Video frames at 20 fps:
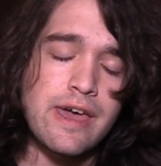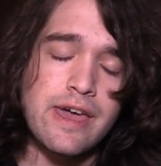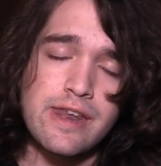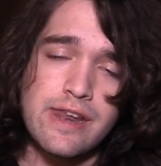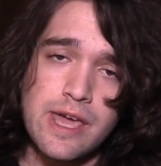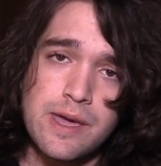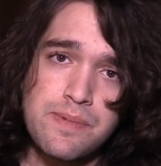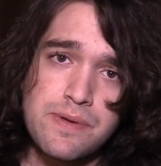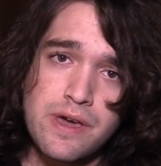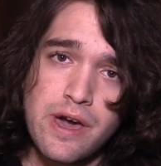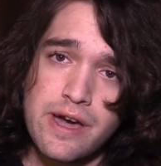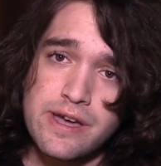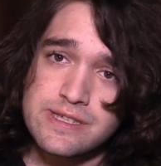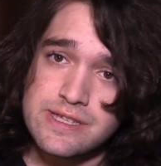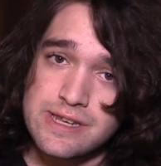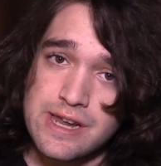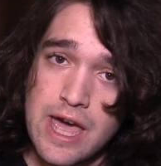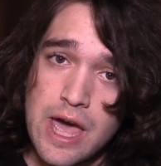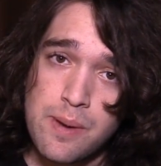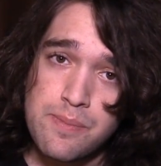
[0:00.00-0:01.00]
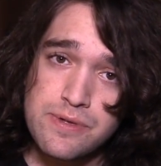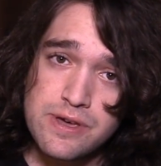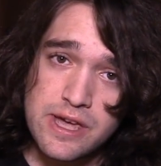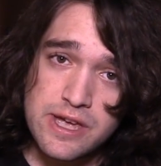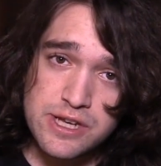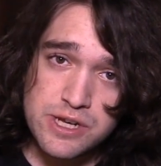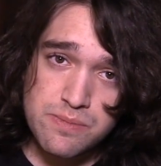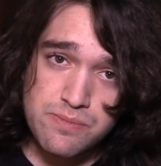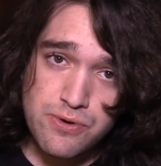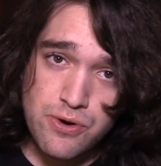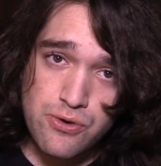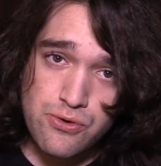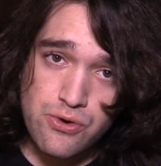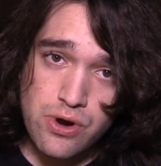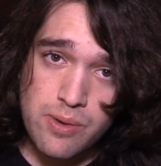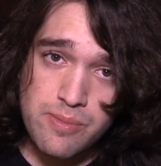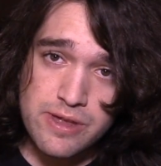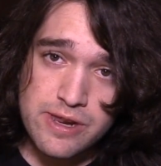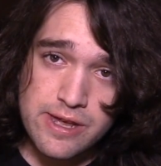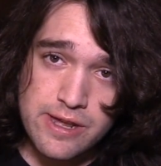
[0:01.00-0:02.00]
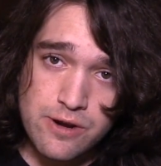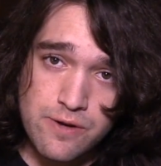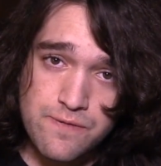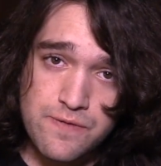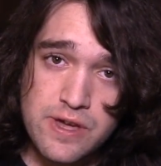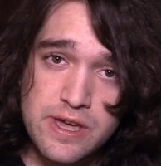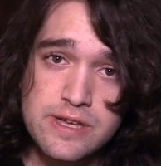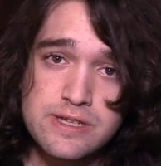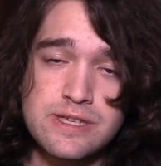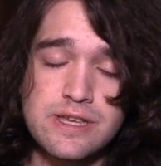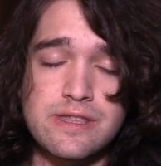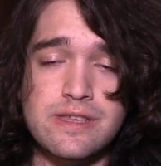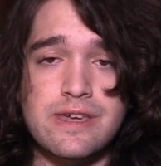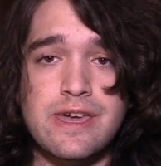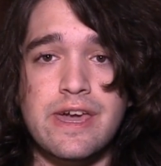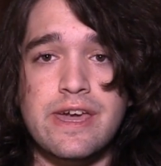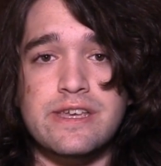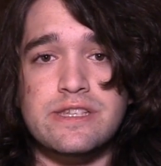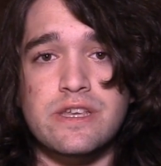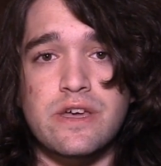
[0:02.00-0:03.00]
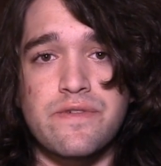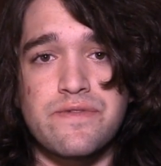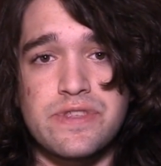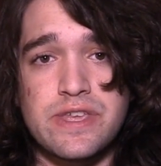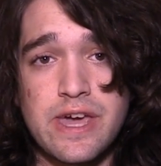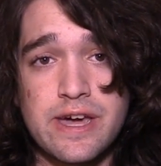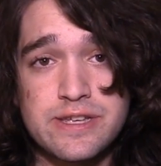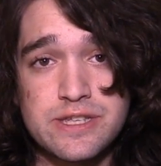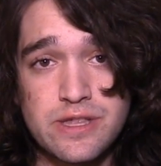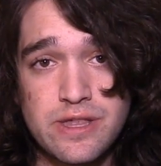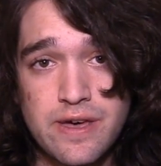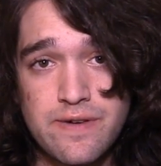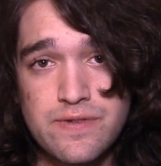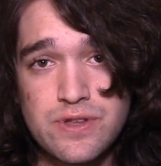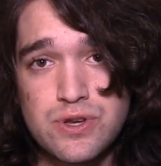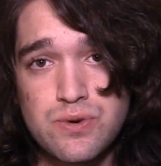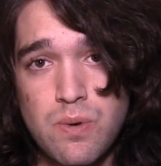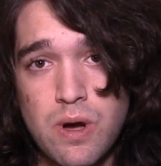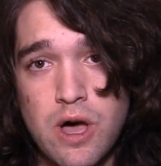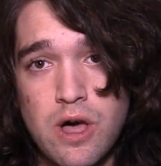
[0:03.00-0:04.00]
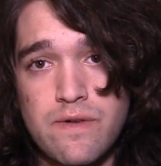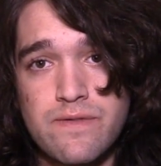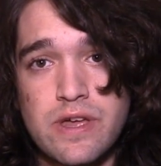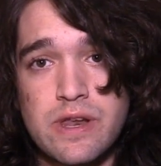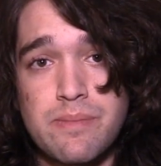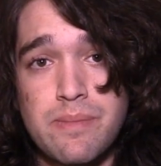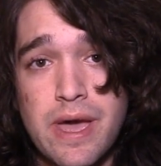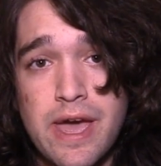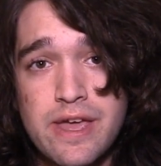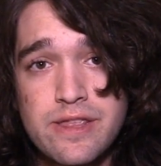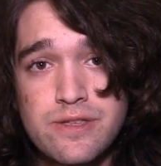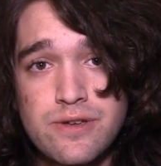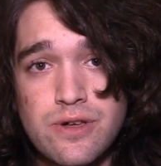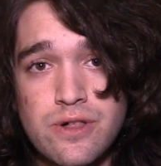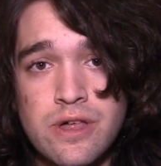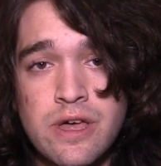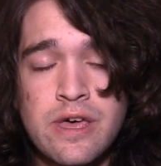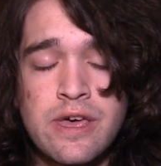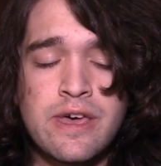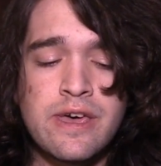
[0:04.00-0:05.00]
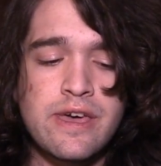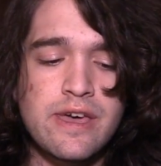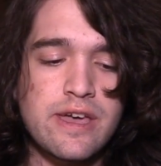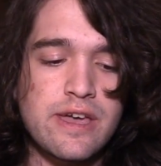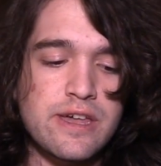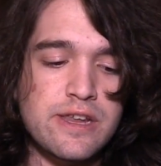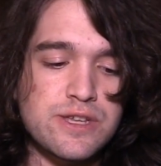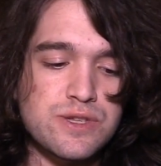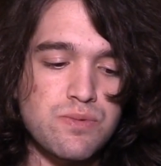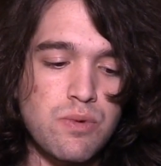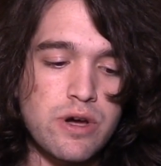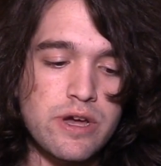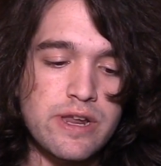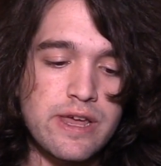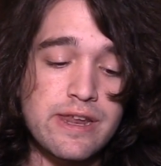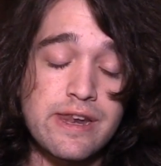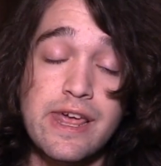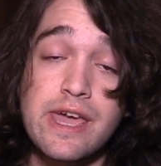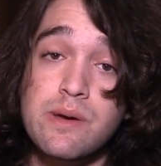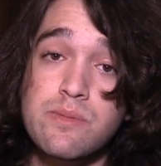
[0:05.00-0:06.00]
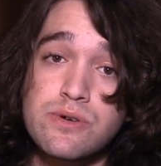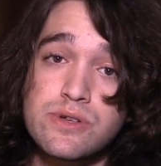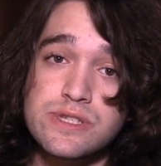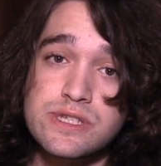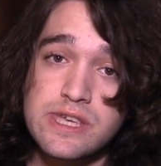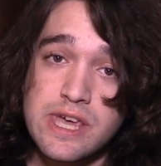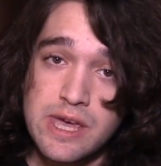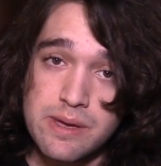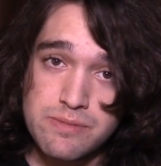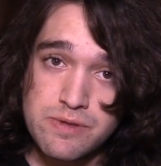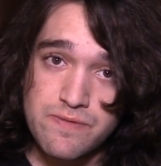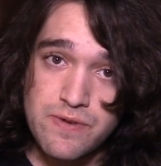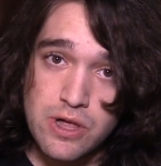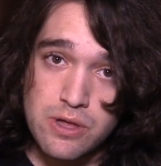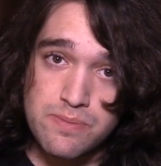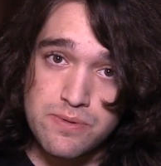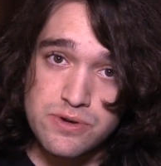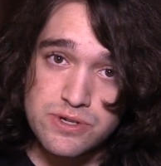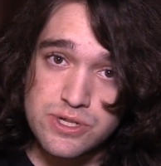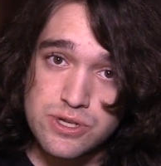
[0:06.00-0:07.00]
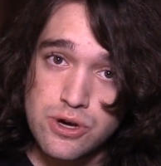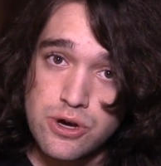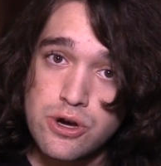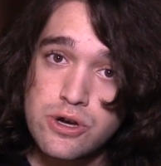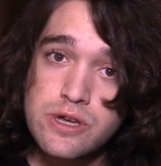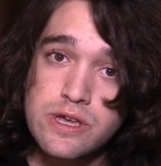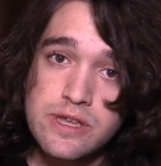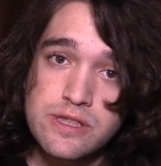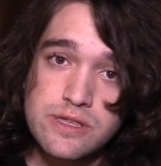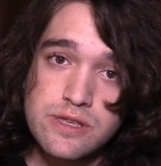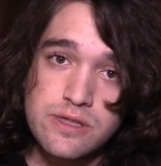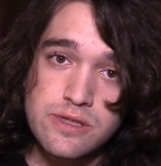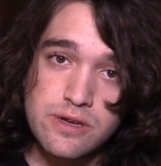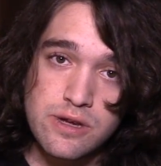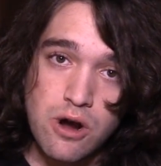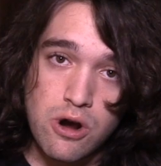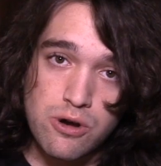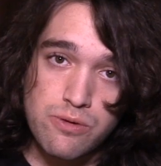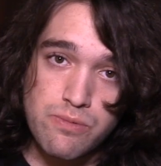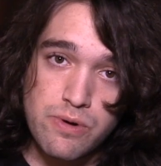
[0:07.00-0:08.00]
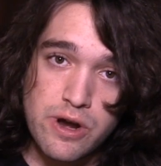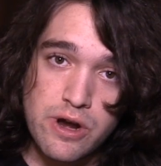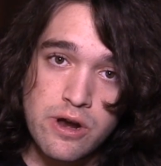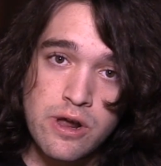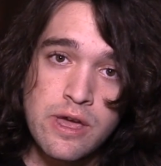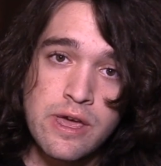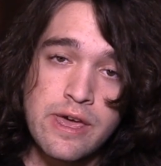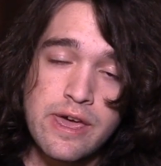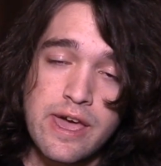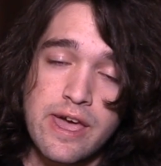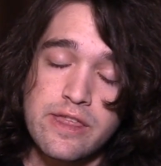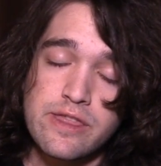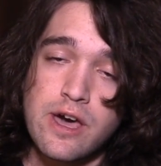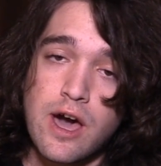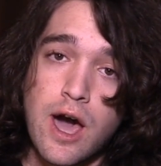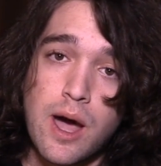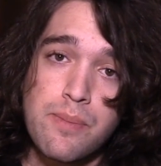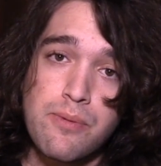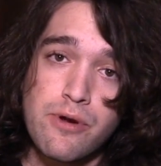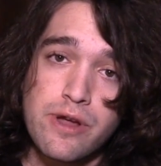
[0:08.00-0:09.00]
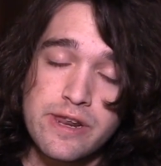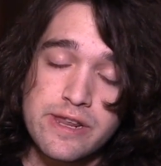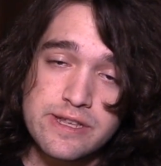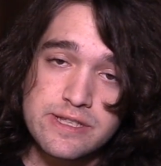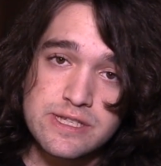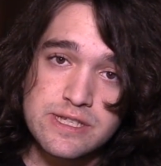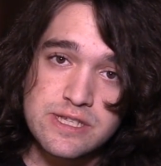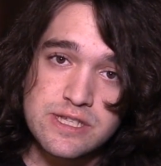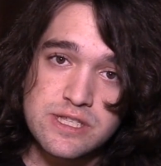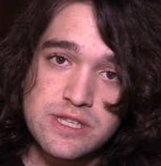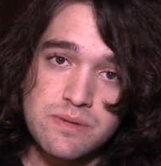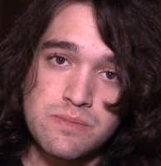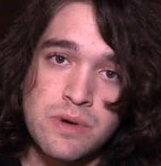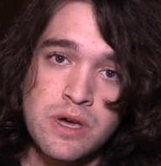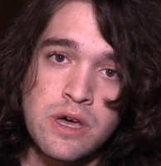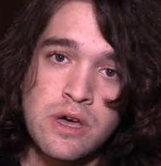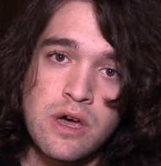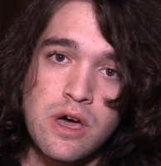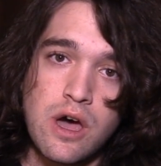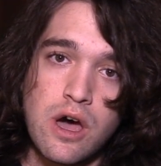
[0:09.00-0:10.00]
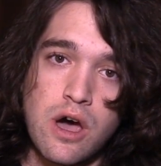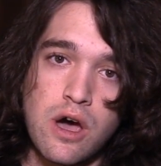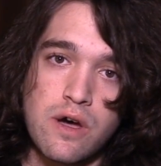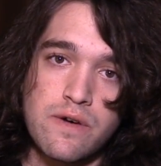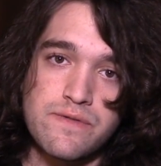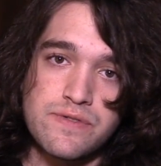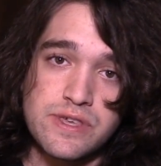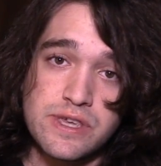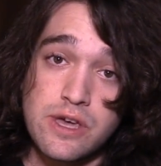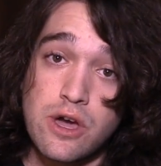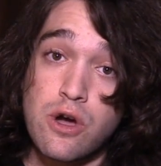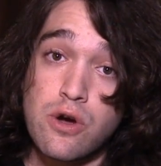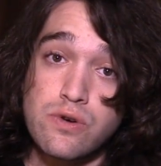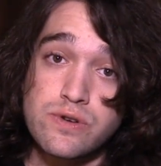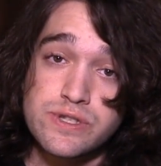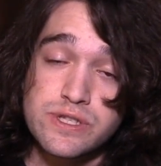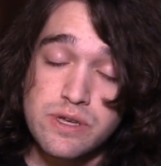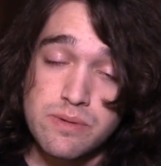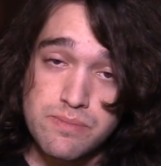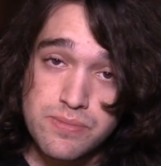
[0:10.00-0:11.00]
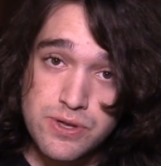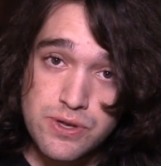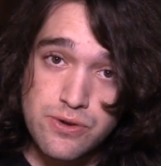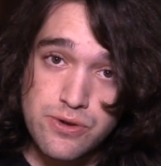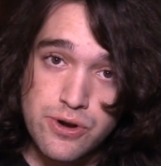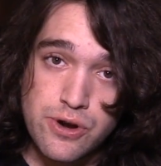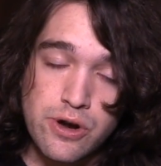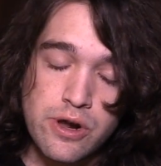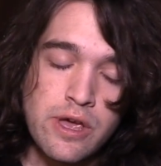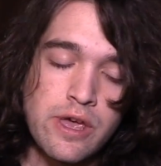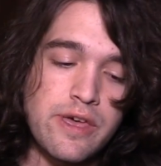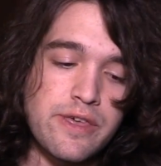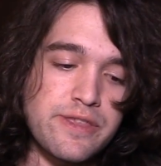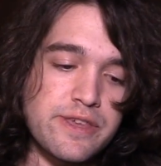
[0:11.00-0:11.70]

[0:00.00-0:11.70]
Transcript: An API is an application programming interface. In the case of DX11, 12, and Mantle, it is is what enables game developers to hook into the hardware and the operating system of the host computer.